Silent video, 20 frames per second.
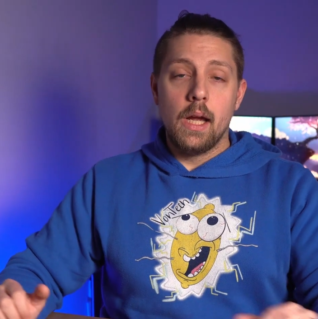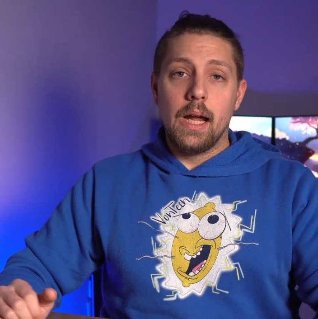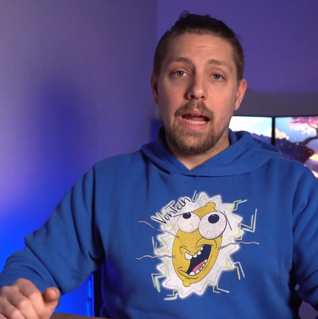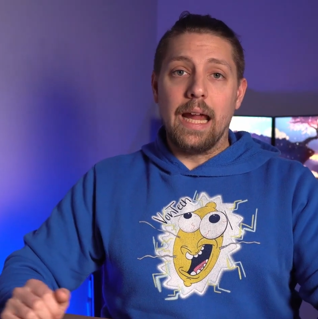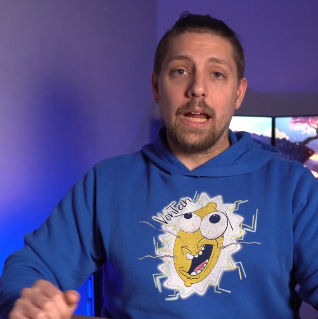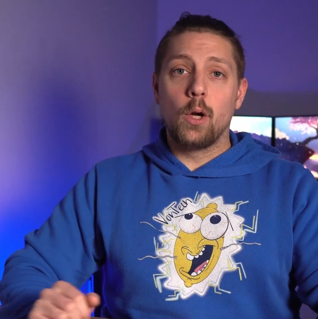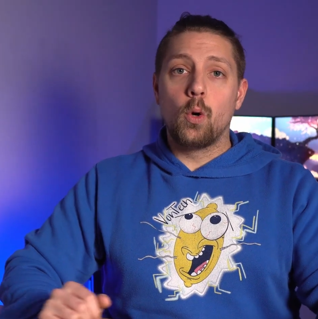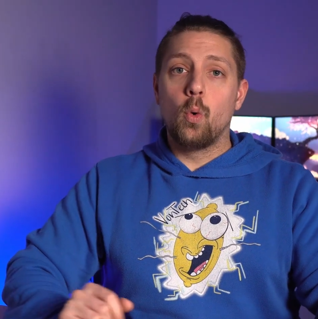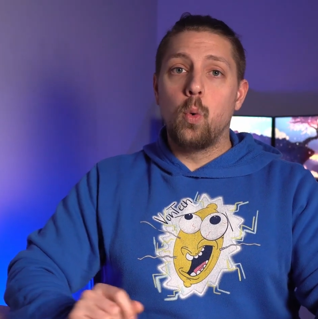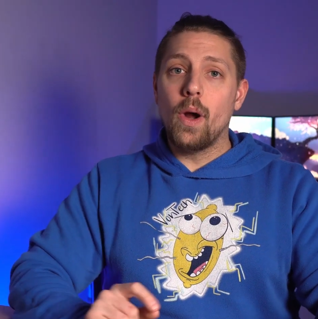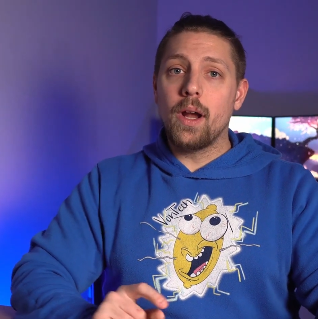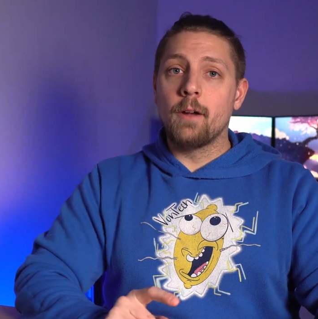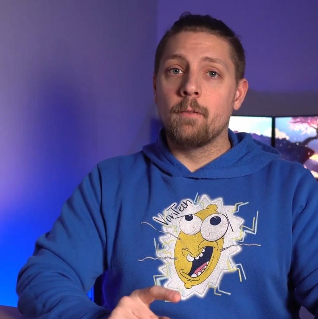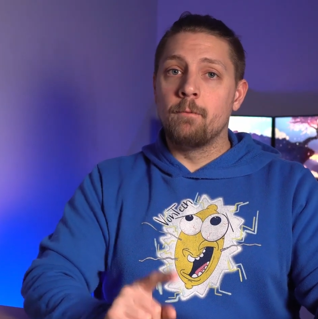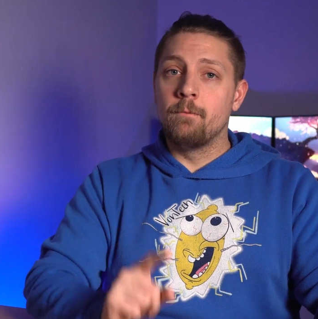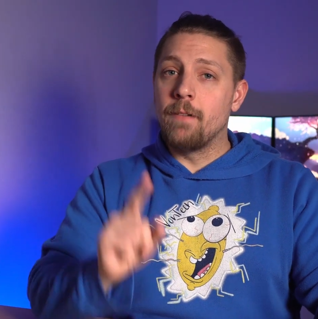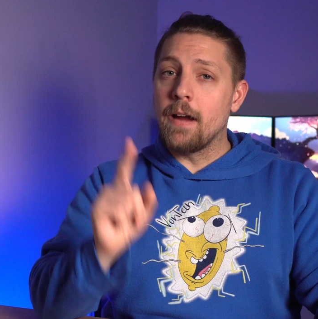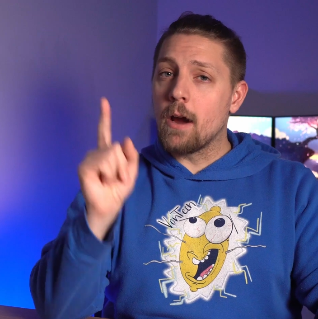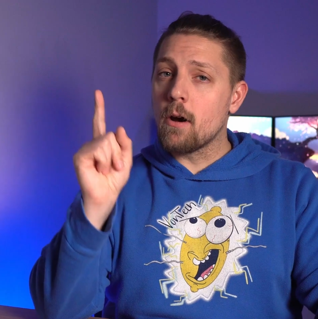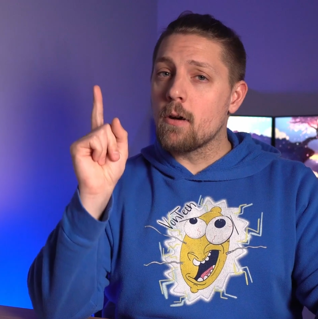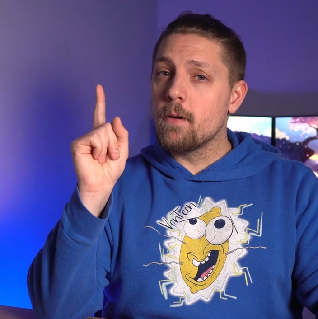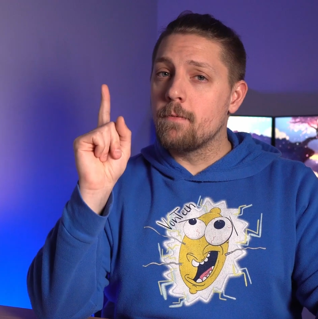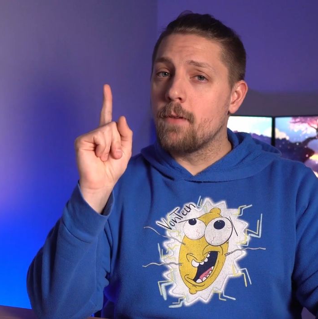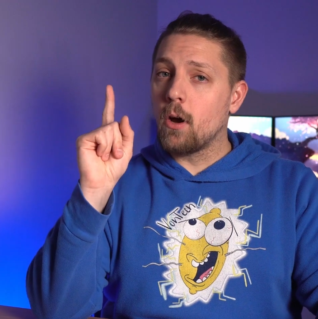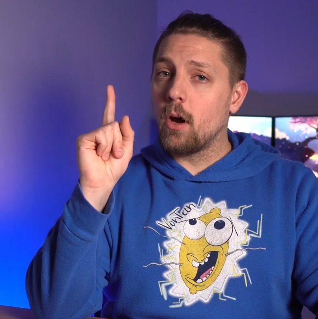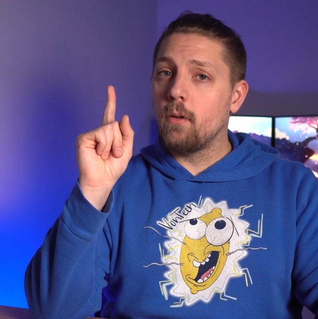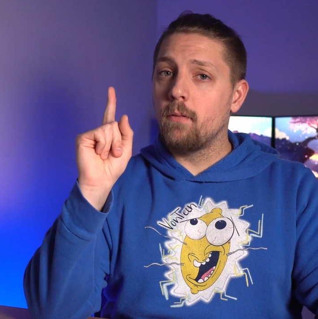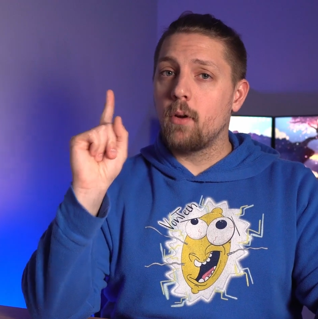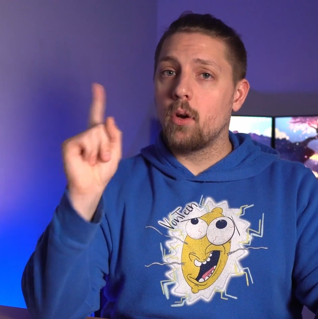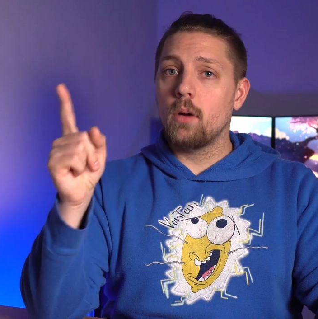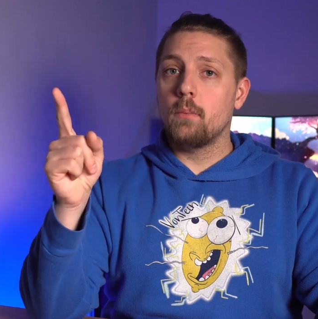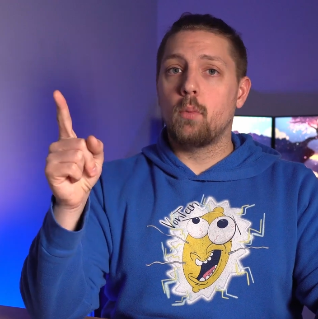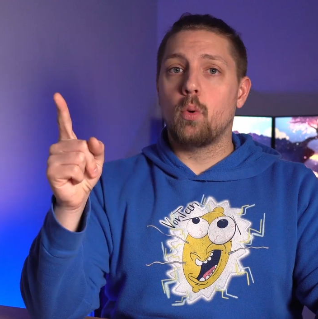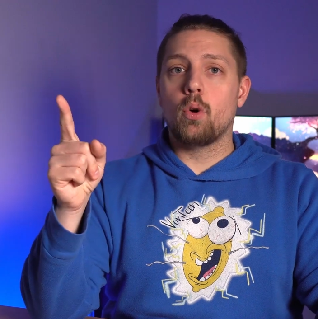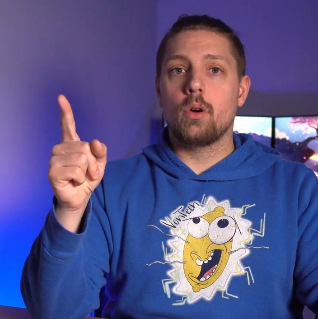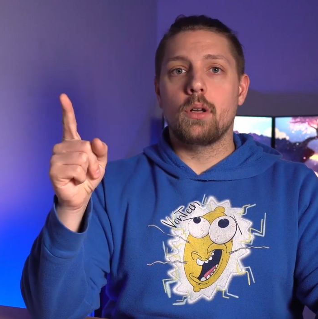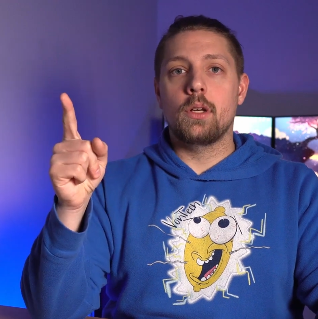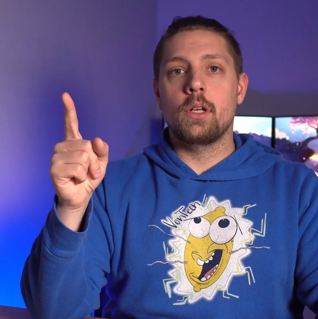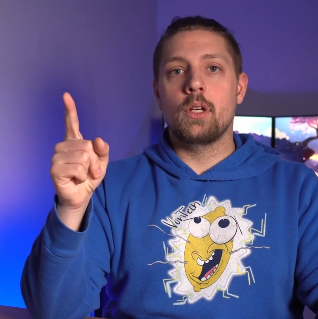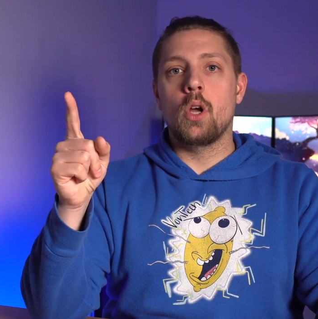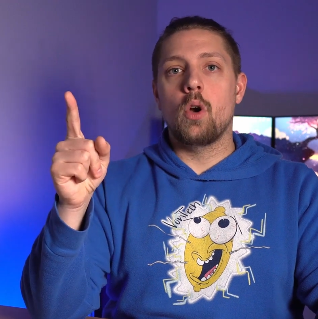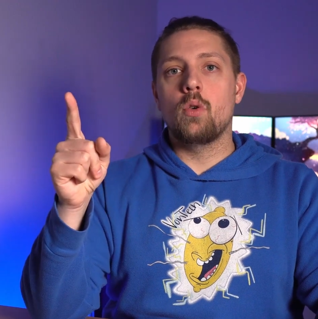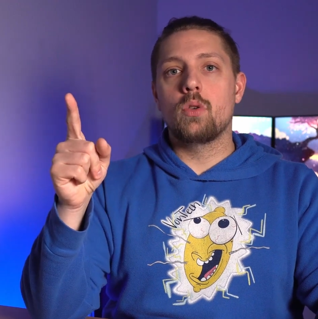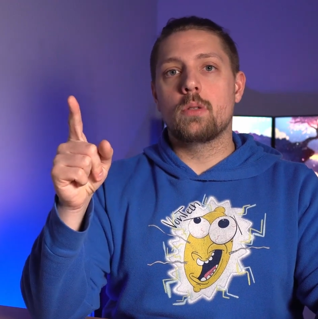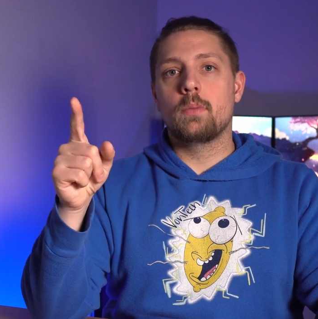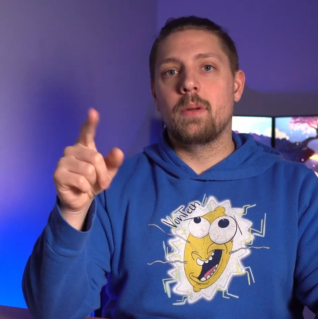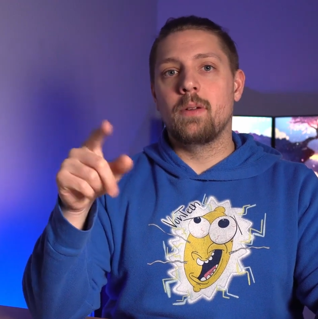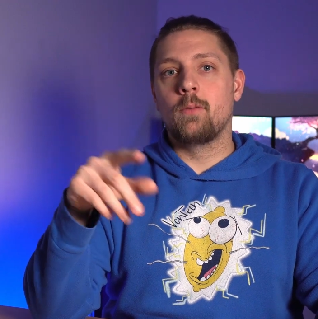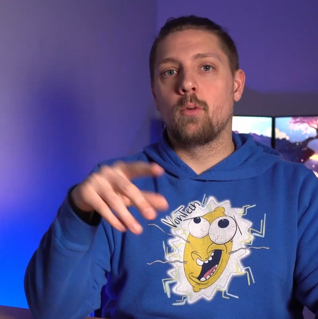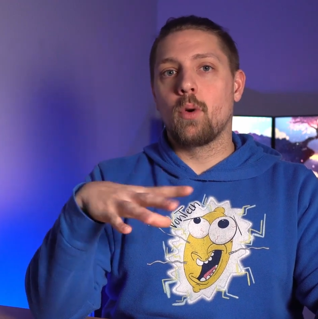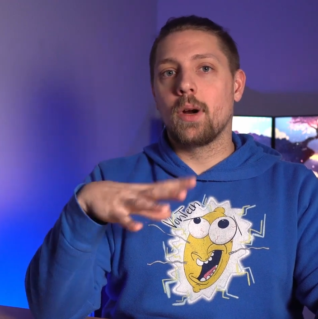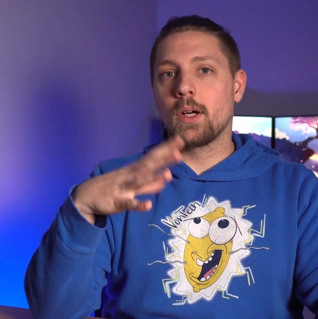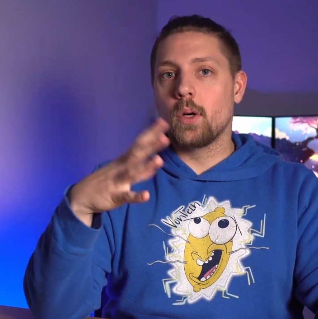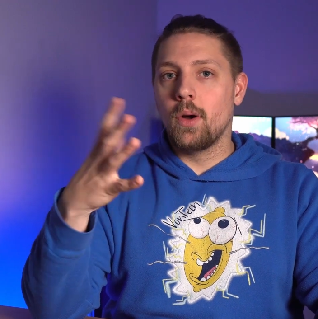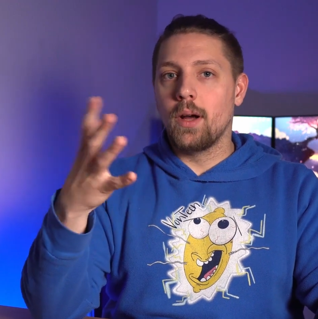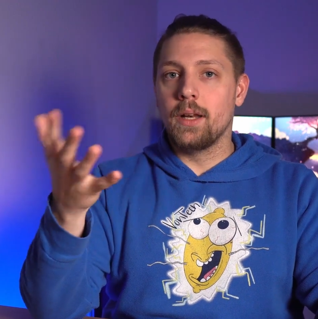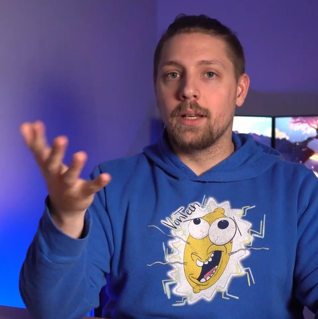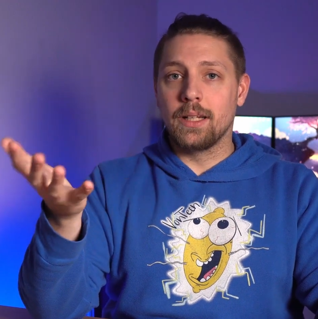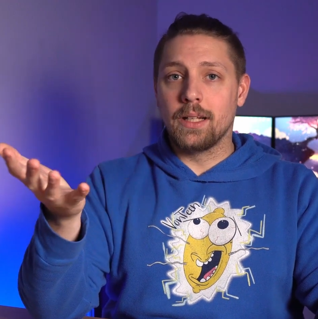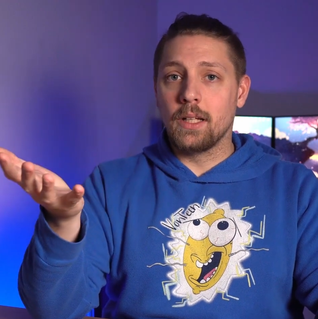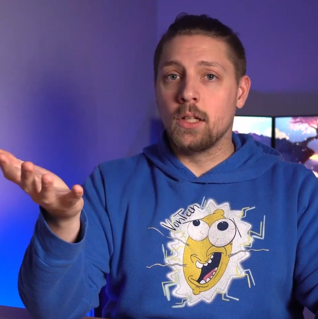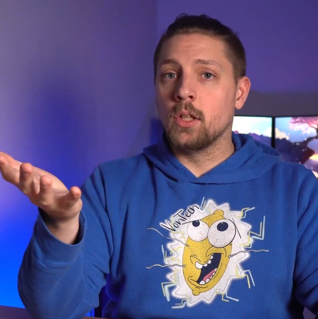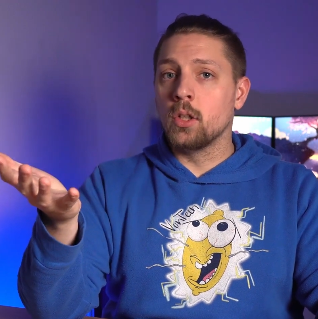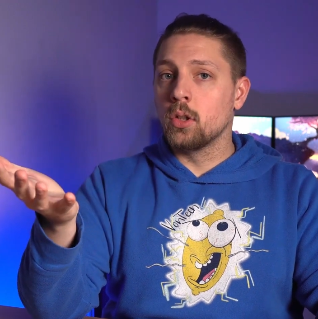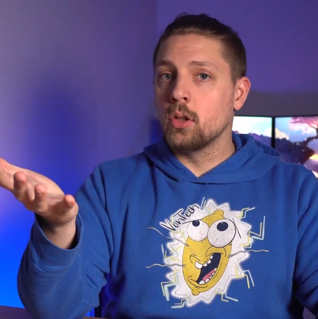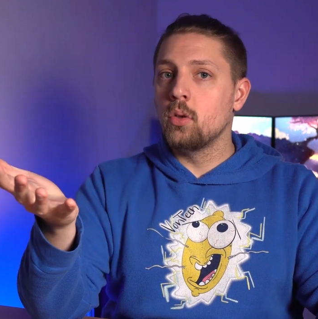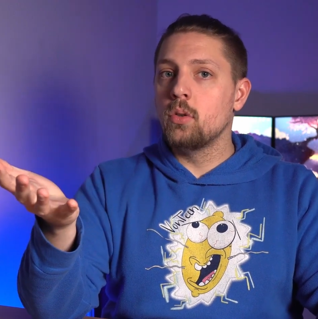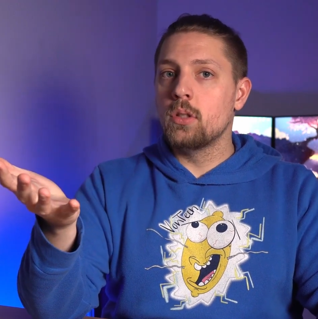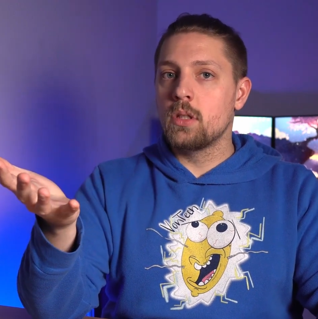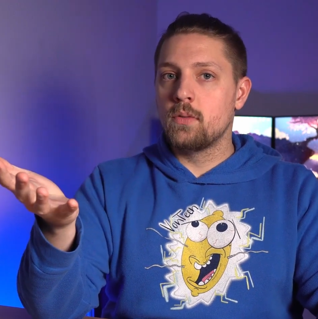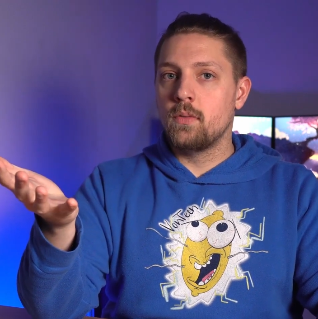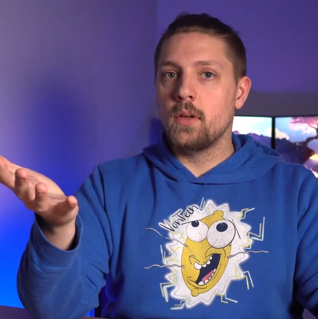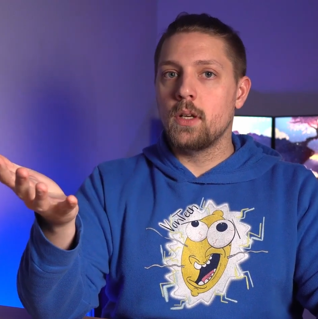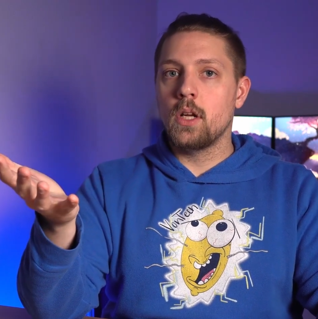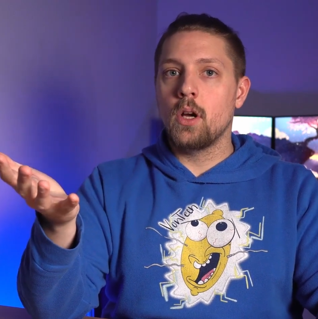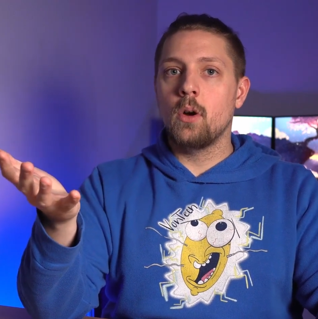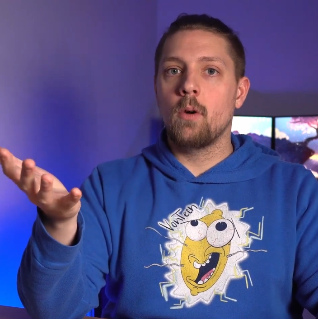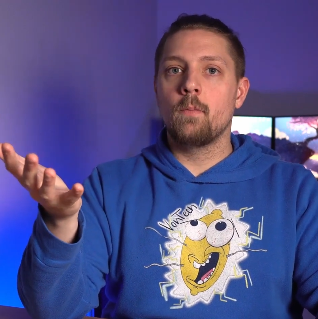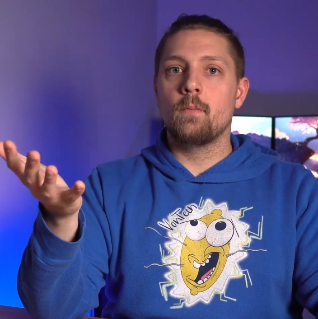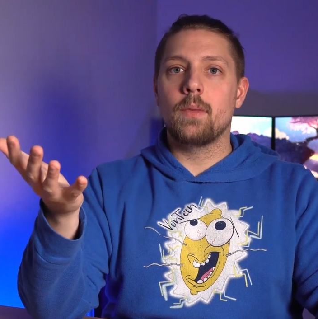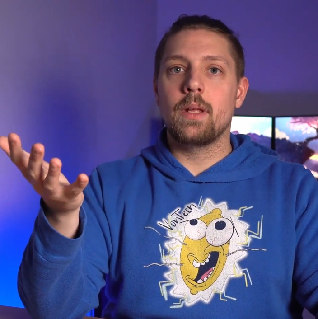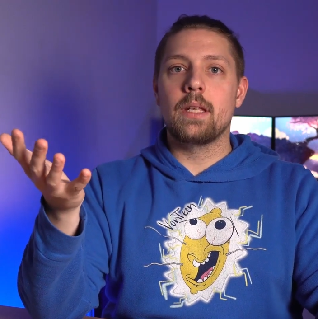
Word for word: a quick, very, very, very important note before I go ahead and conclude this video